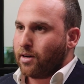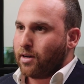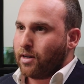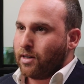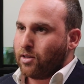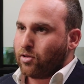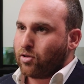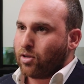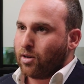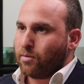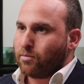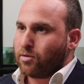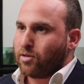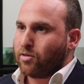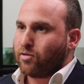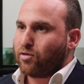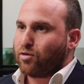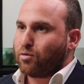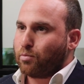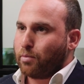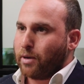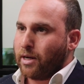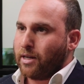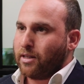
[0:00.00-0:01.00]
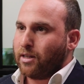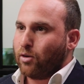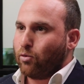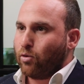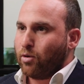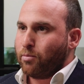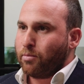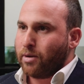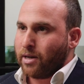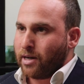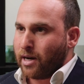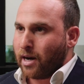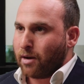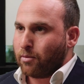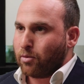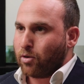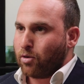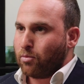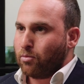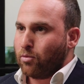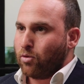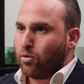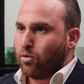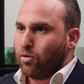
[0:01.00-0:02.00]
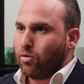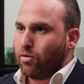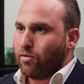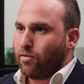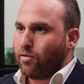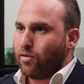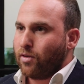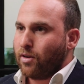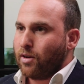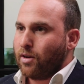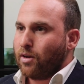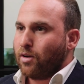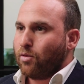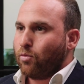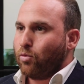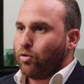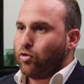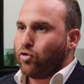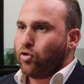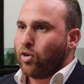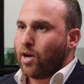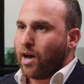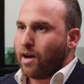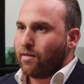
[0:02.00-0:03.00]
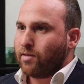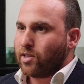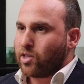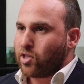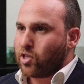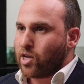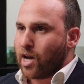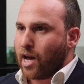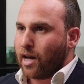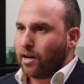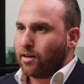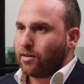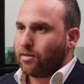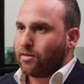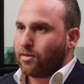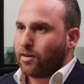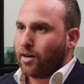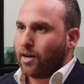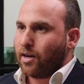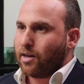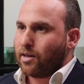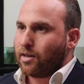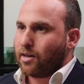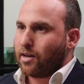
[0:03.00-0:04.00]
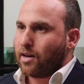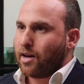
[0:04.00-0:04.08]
in terms of speed that we've been able to move. Would you have a chat, right?